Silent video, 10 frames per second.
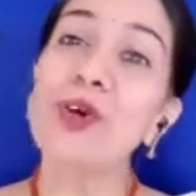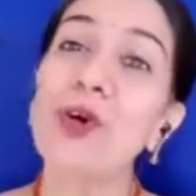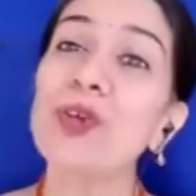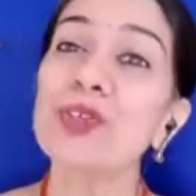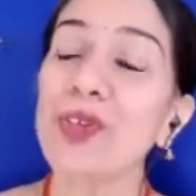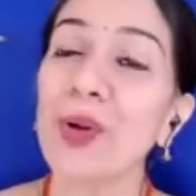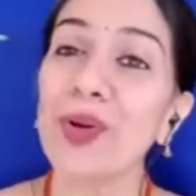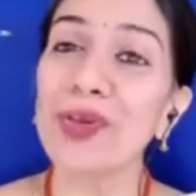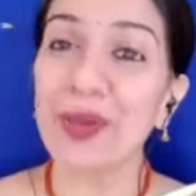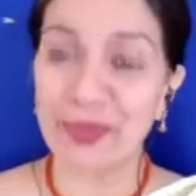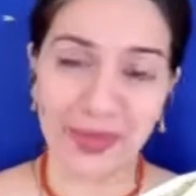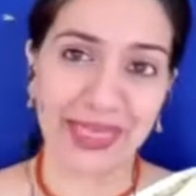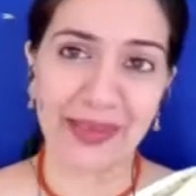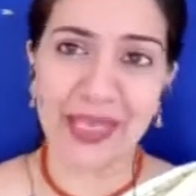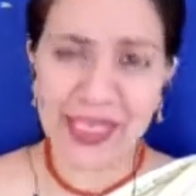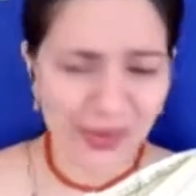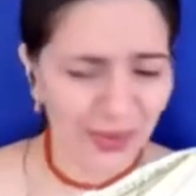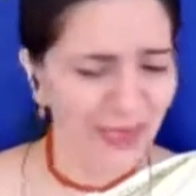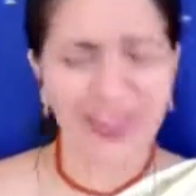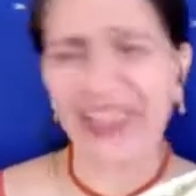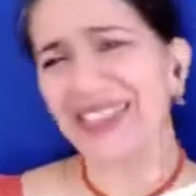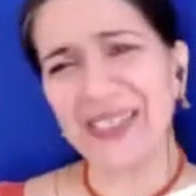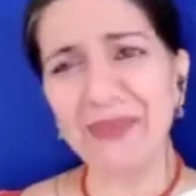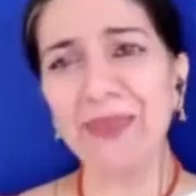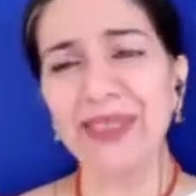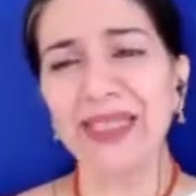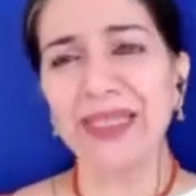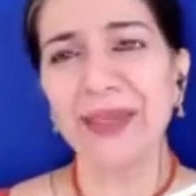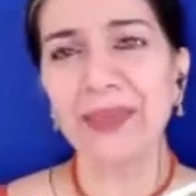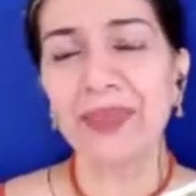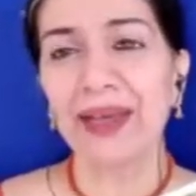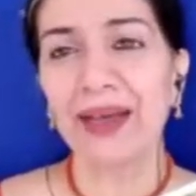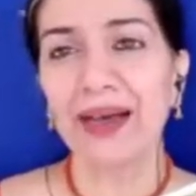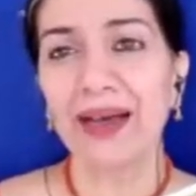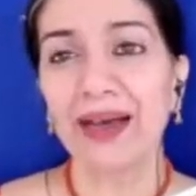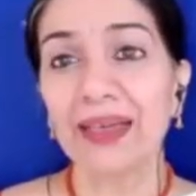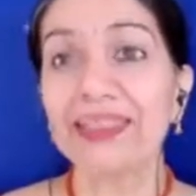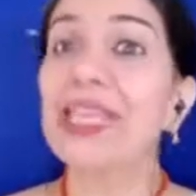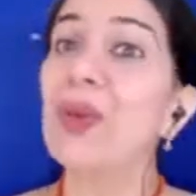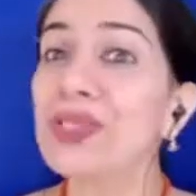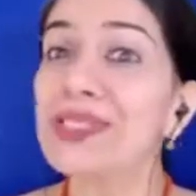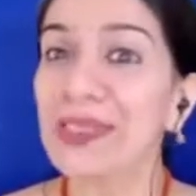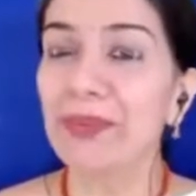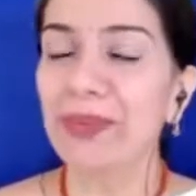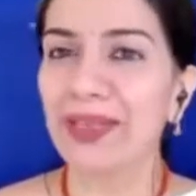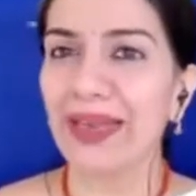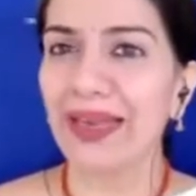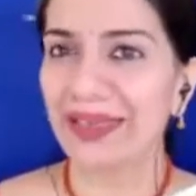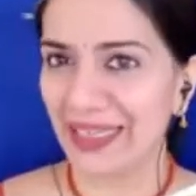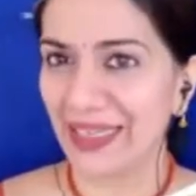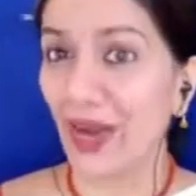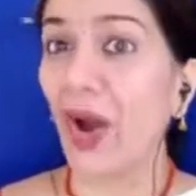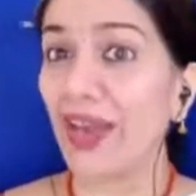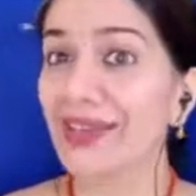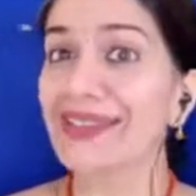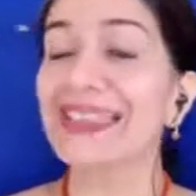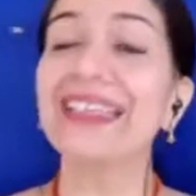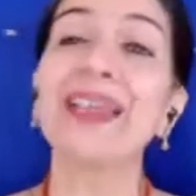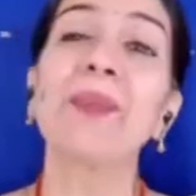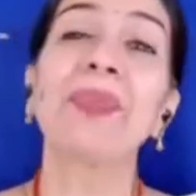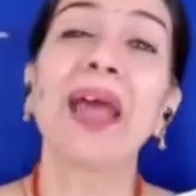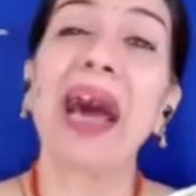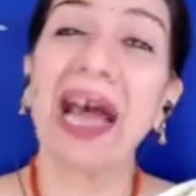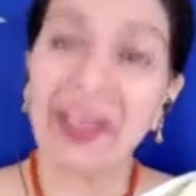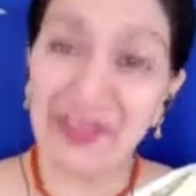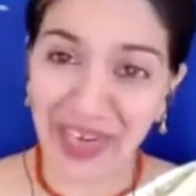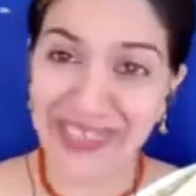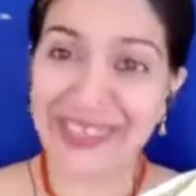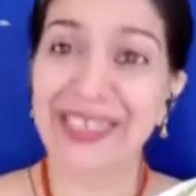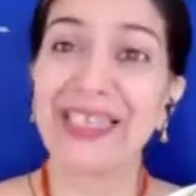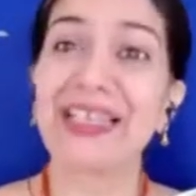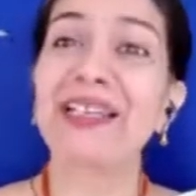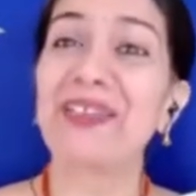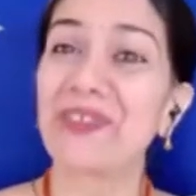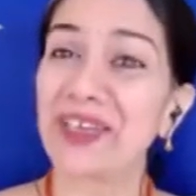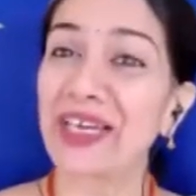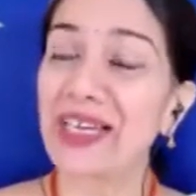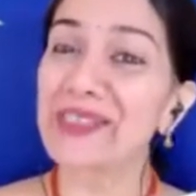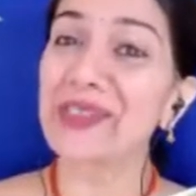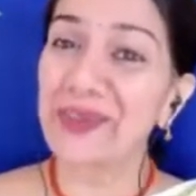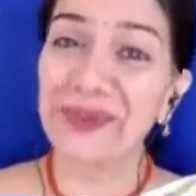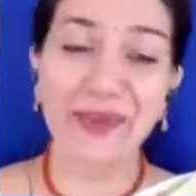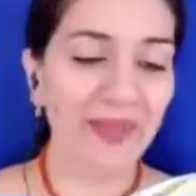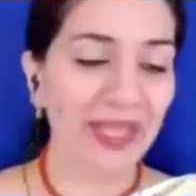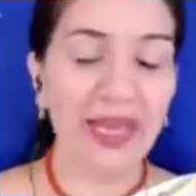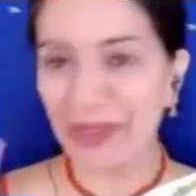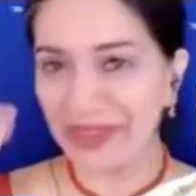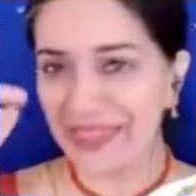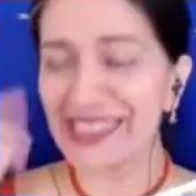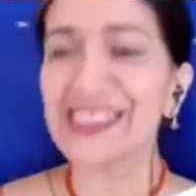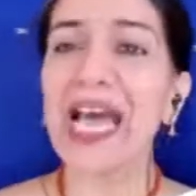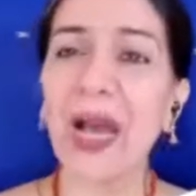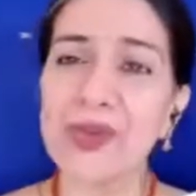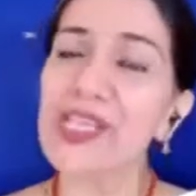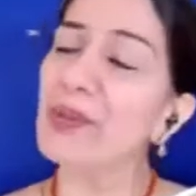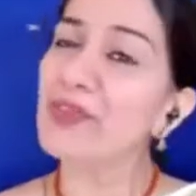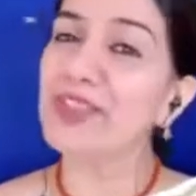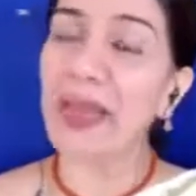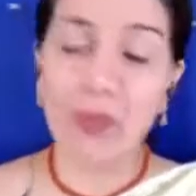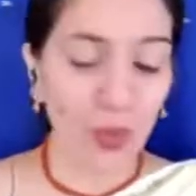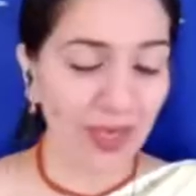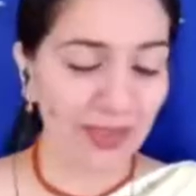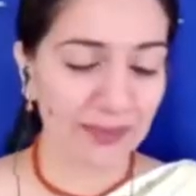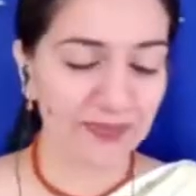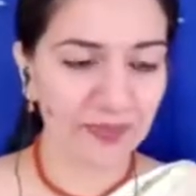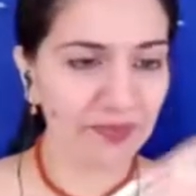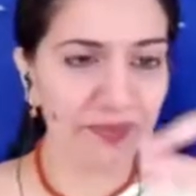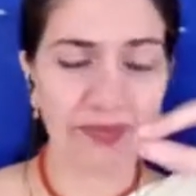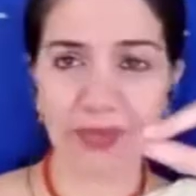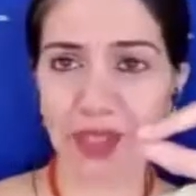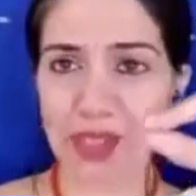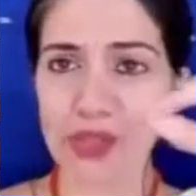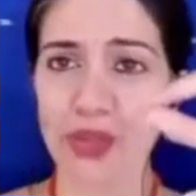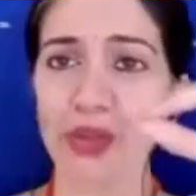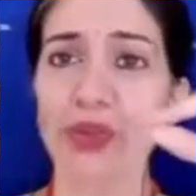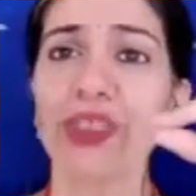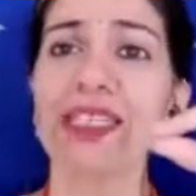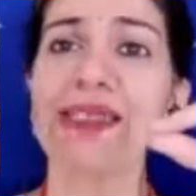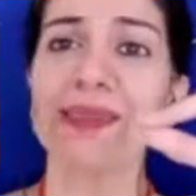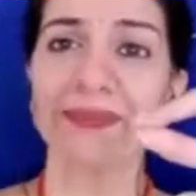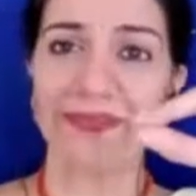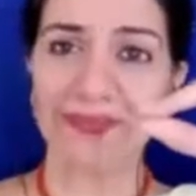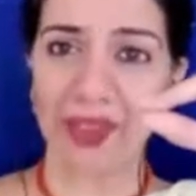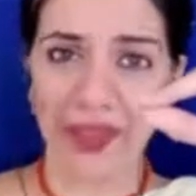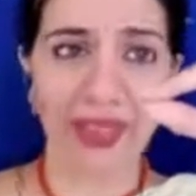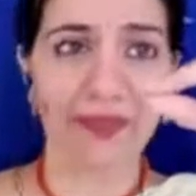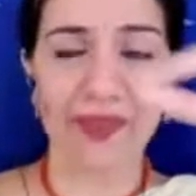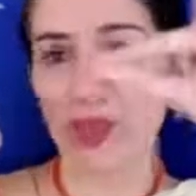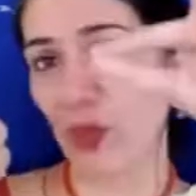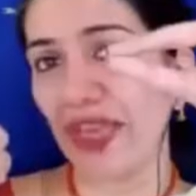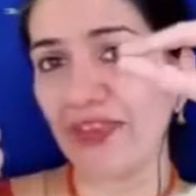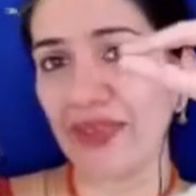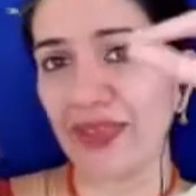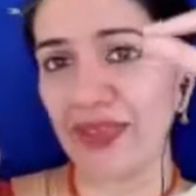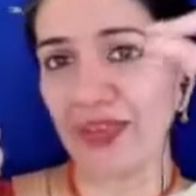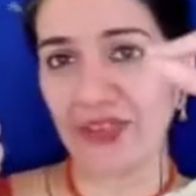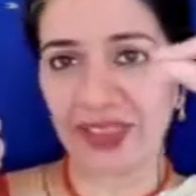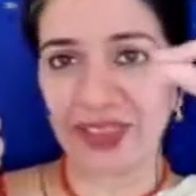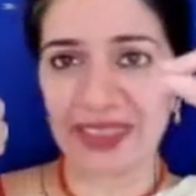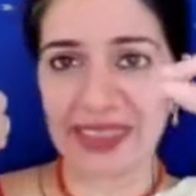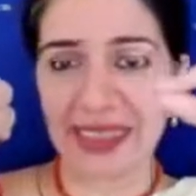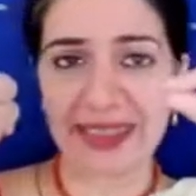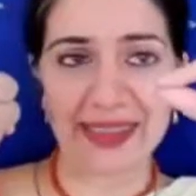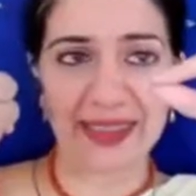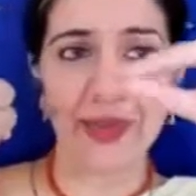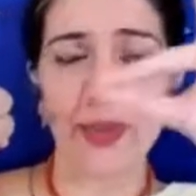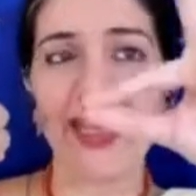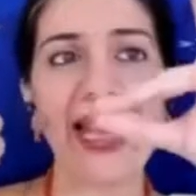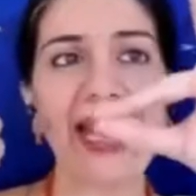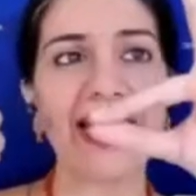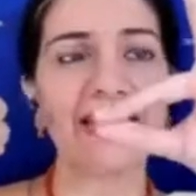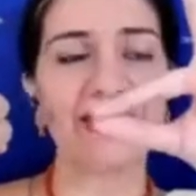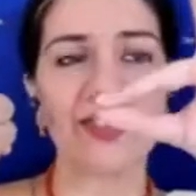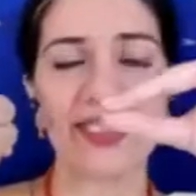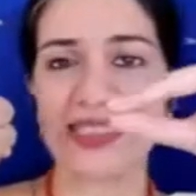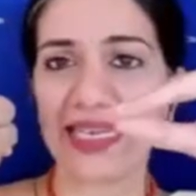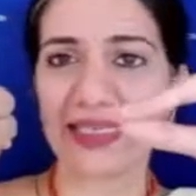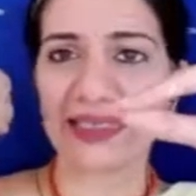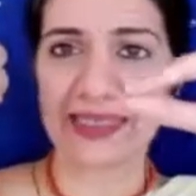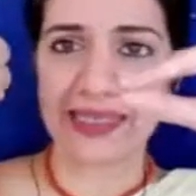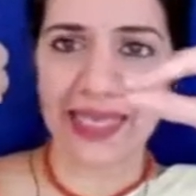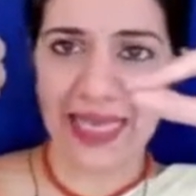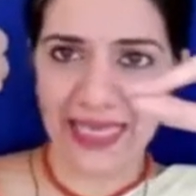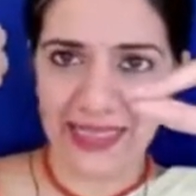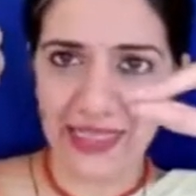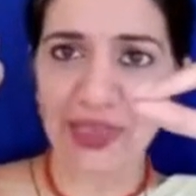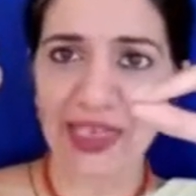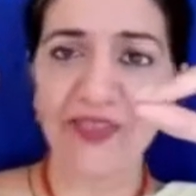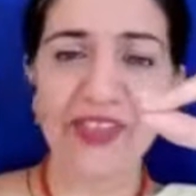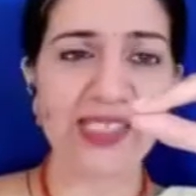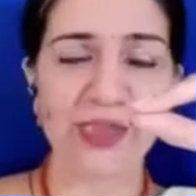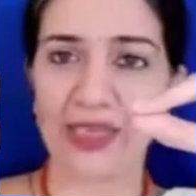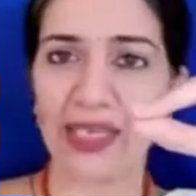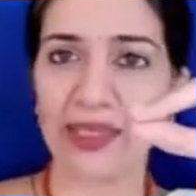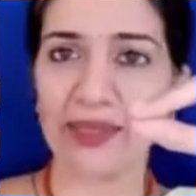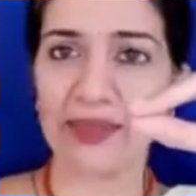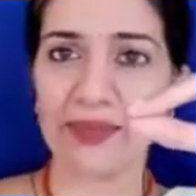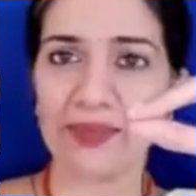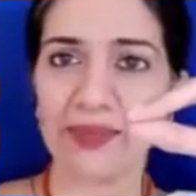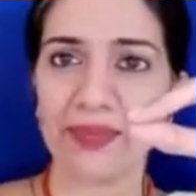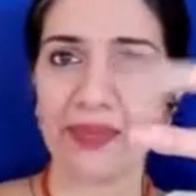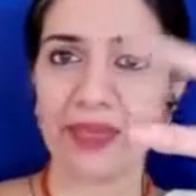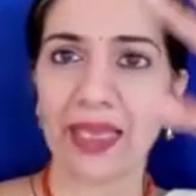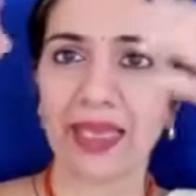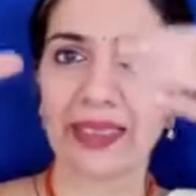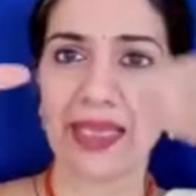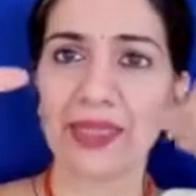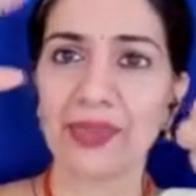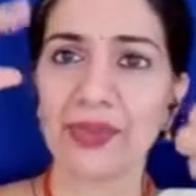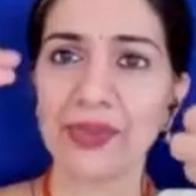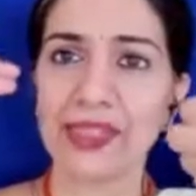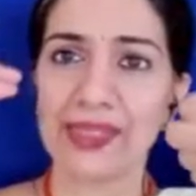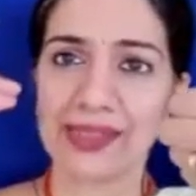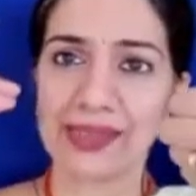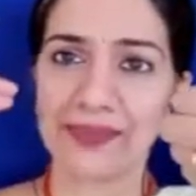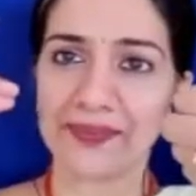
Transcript: for your brain. So they're very simple. They look simple, and honestly, I find it a little difficult too. But this is how some of them work. So you do this, okay? So one finger is like, you know, one hand, the fingers are like this, and then you make a fist with the other, and then you do this,